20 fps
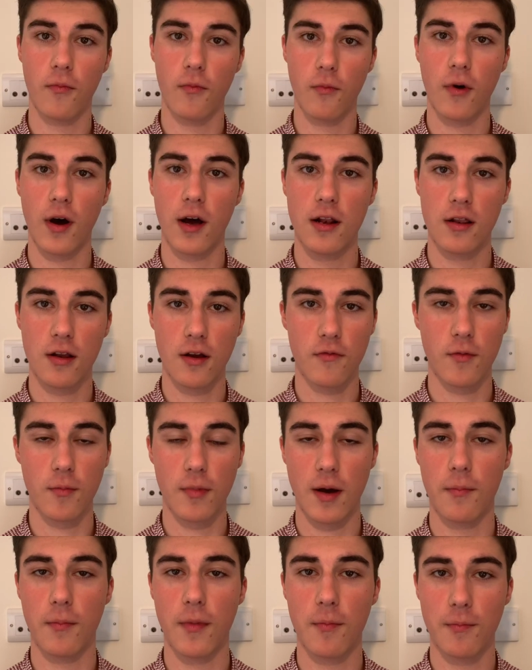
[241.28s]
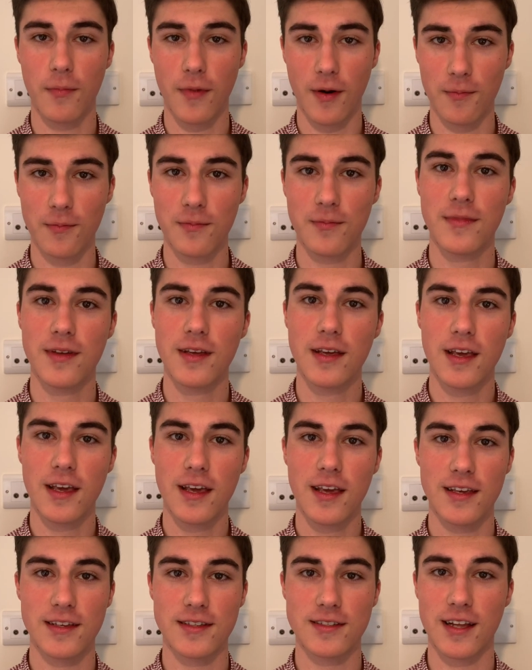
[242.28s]
What I love about my mum
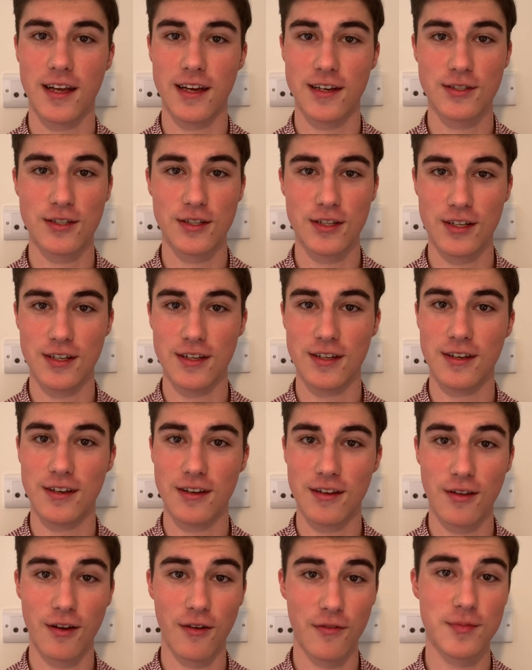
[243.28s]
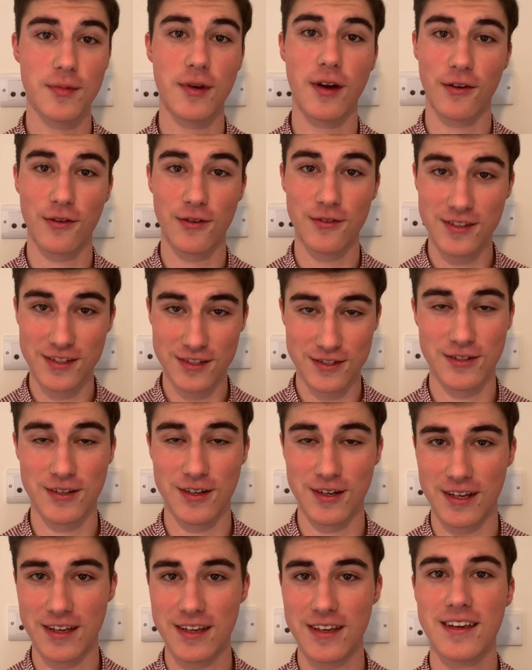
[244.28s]
is that she loves me
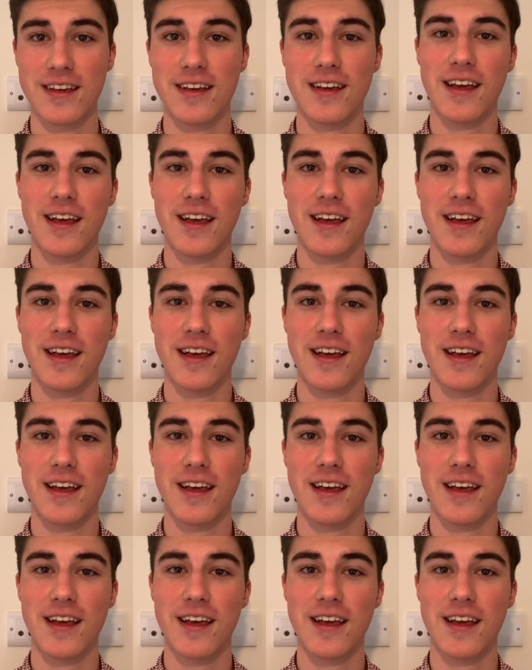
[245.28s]
unconditionally.